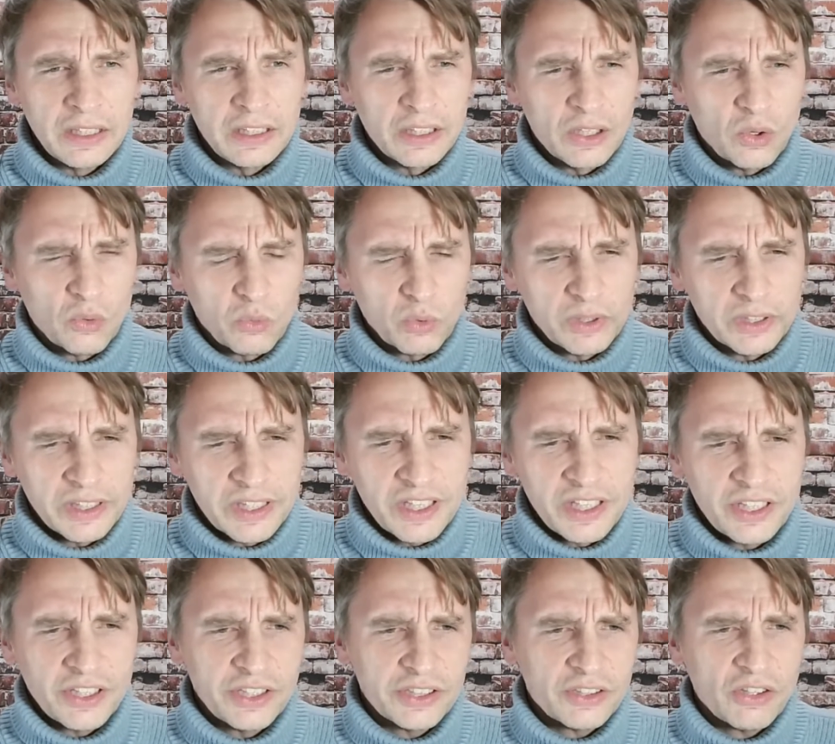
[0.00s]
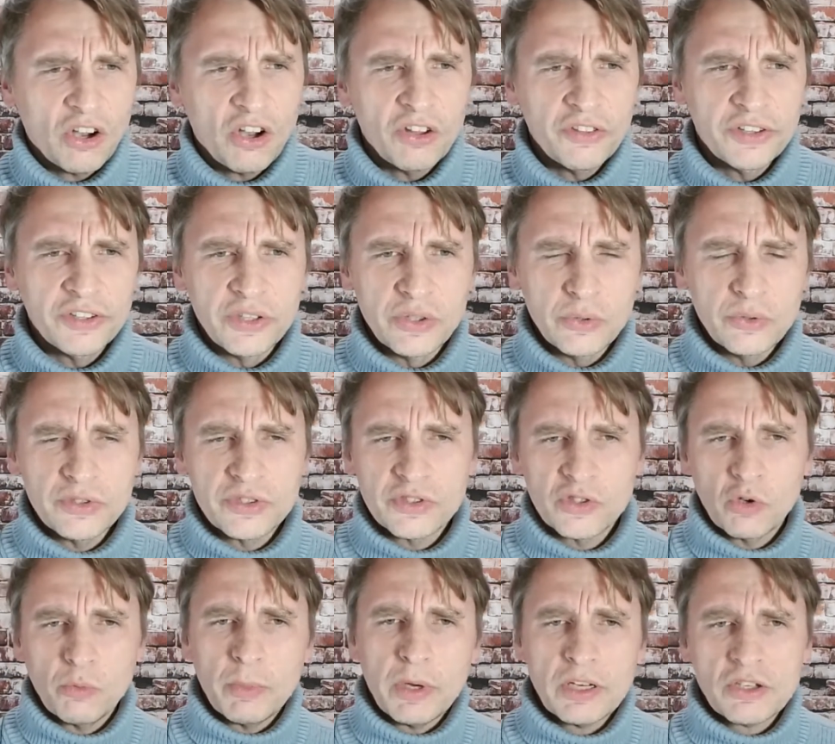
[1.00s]
You don't really hear it on the news
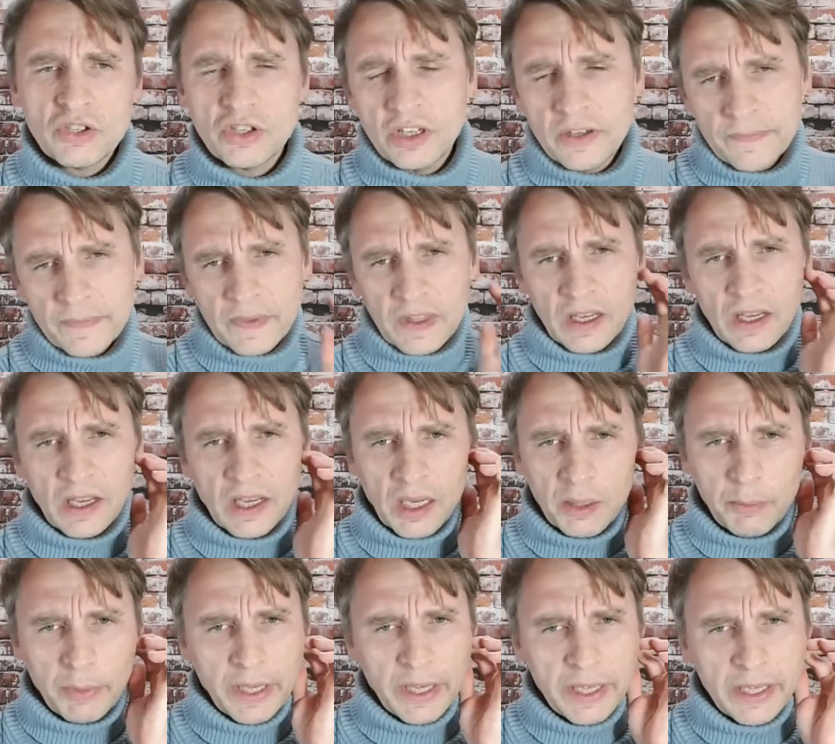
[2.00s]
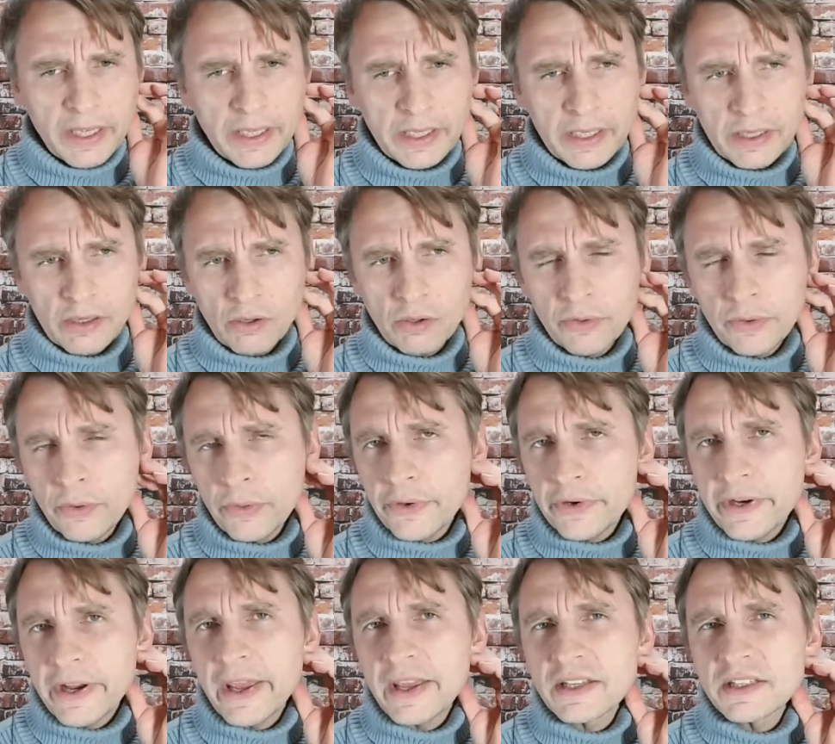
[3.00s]
so much. And although
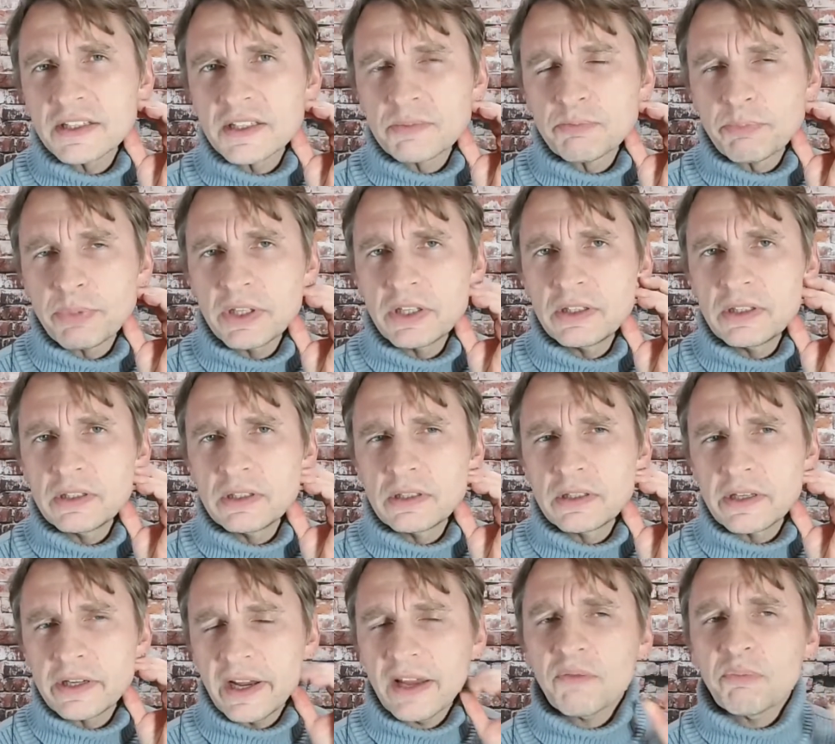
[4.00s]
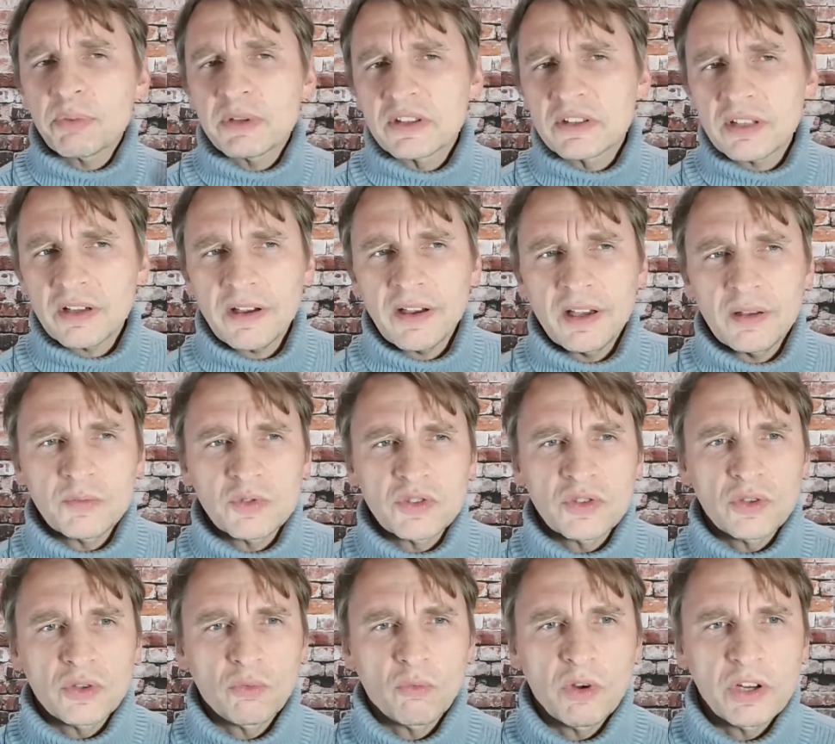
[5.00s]
there have been times
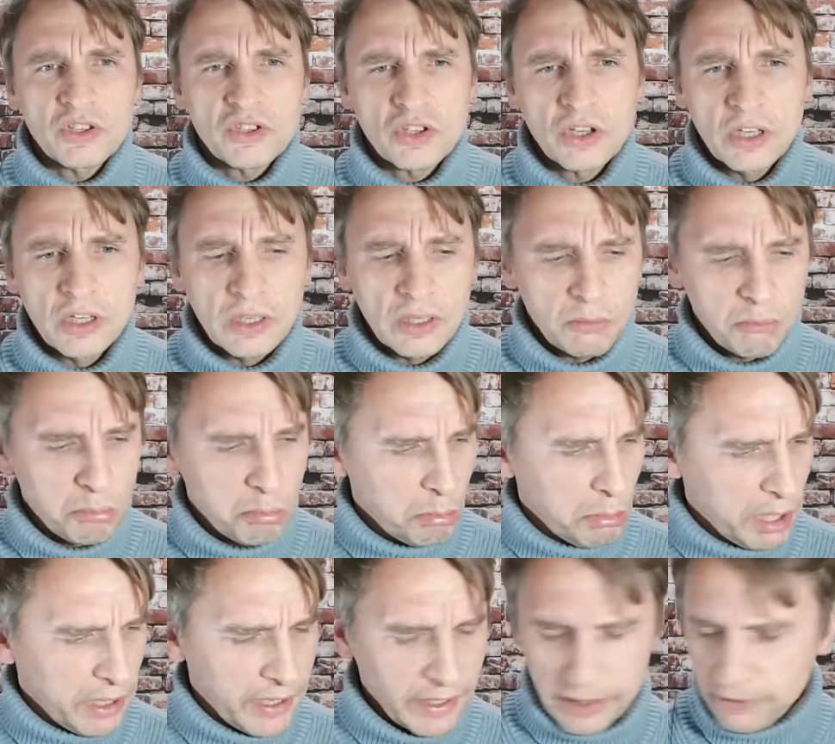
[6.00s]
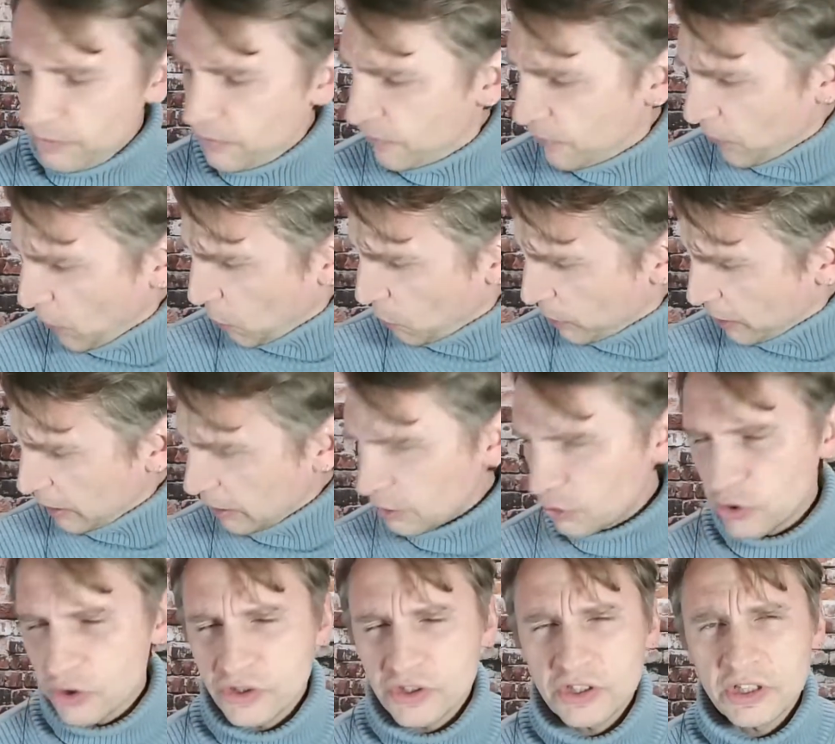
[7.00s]
during which my phone
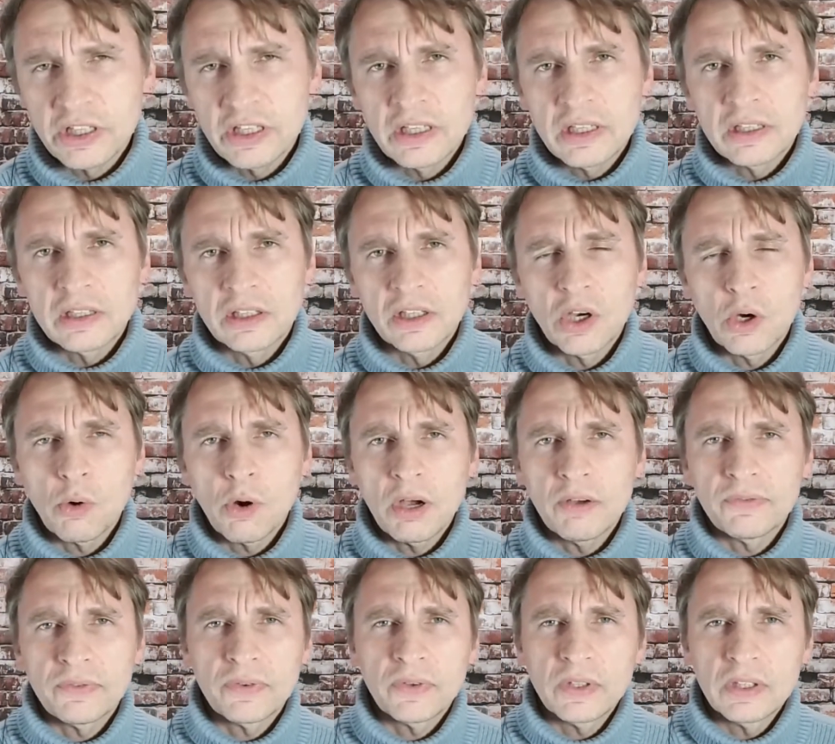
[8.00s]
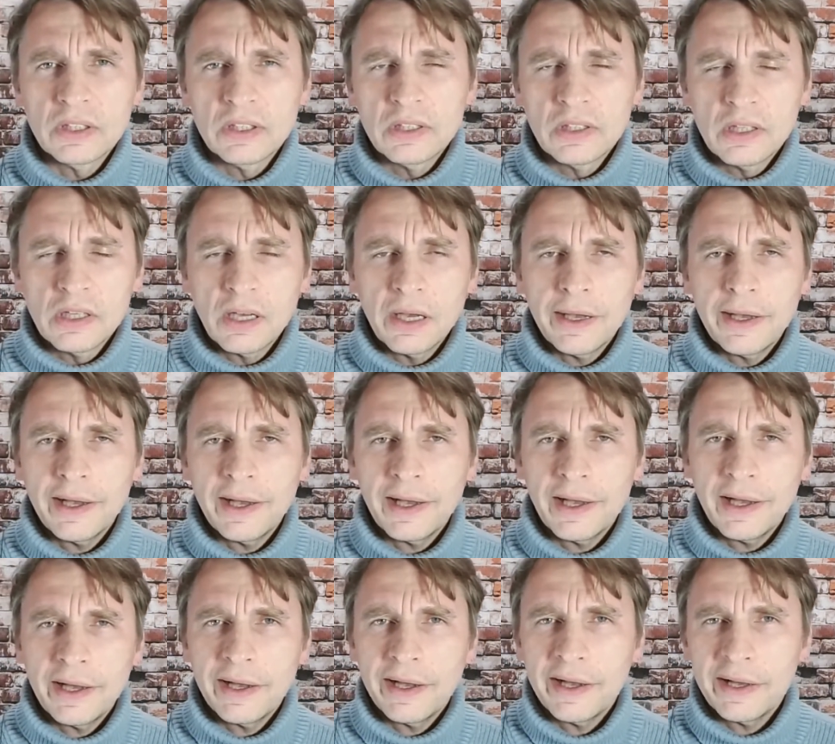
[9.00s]
alerts go off,
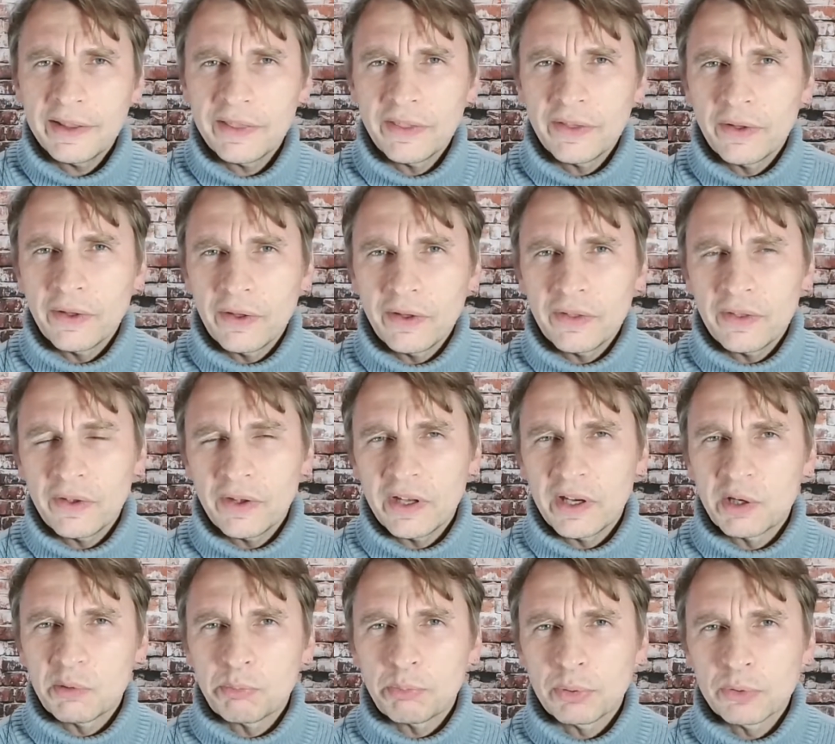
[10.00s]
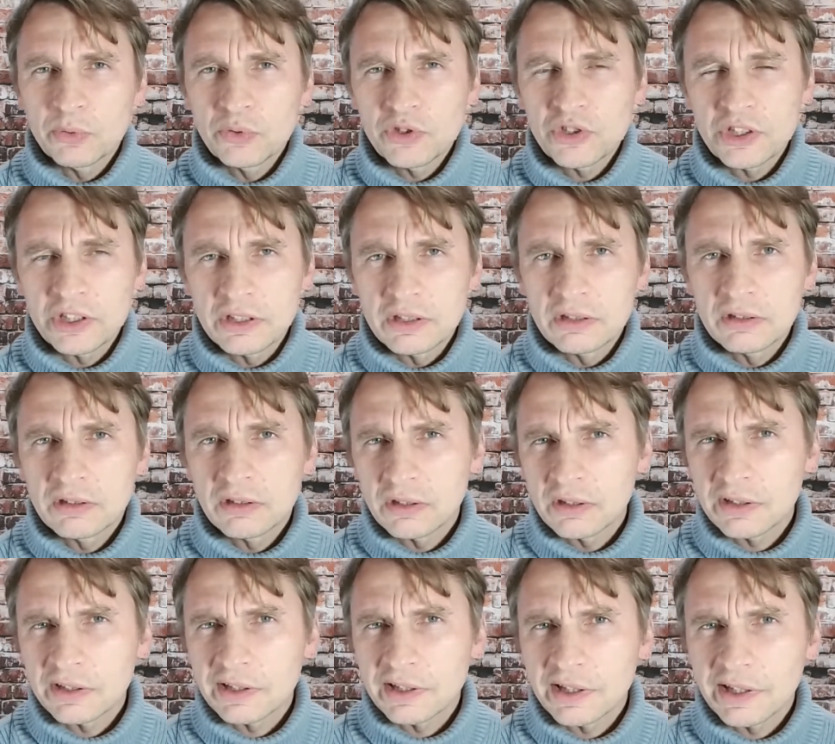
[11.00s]
the air pollution
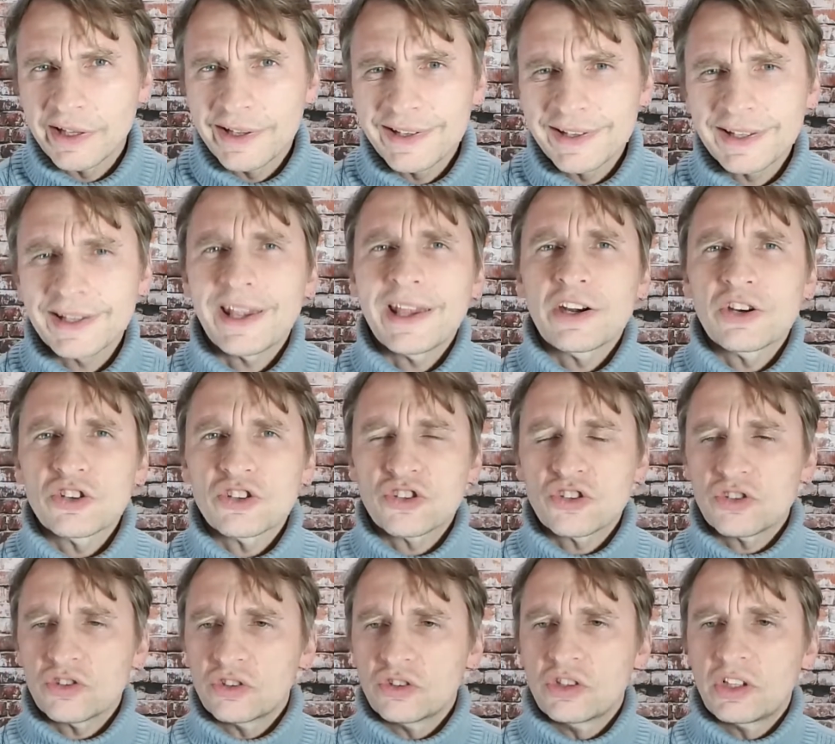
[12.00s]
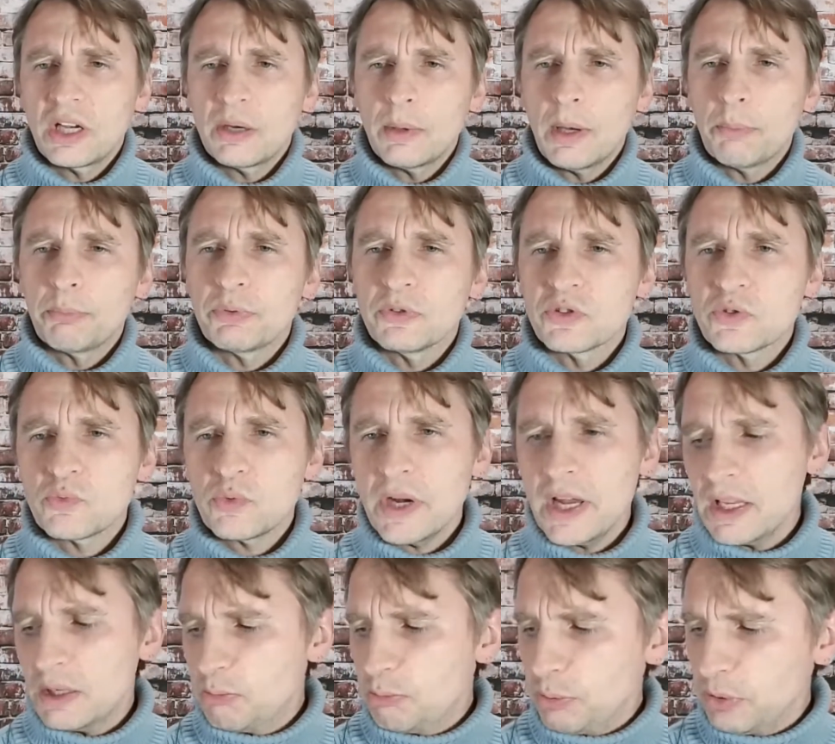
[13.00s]
indicators come up as
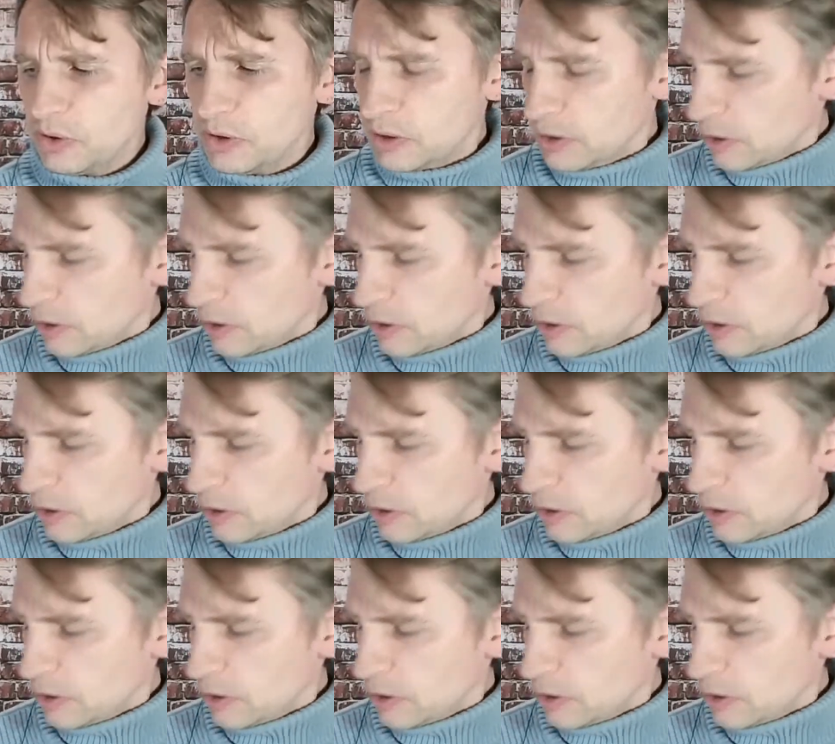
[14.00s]
red, but